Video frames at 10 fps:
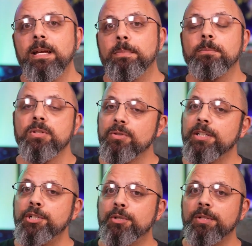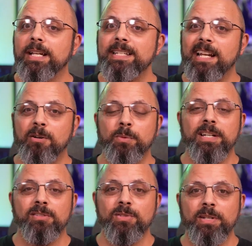but I'm also gonna show you guys how we're
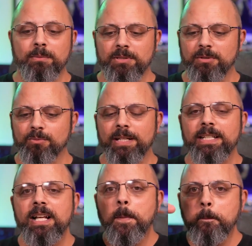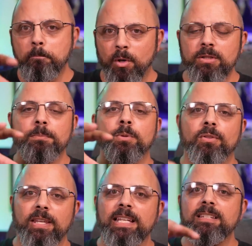also able to run multiple
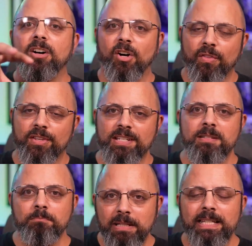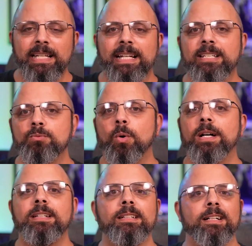things on this, meaning I can
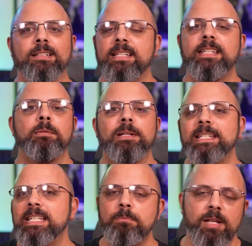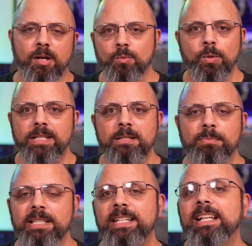run, uh, let's say my Steam Deck on one
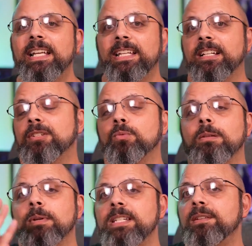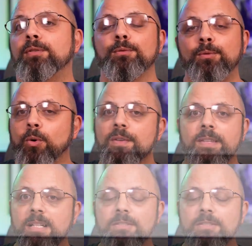display and I can run my Z Fold 4 on the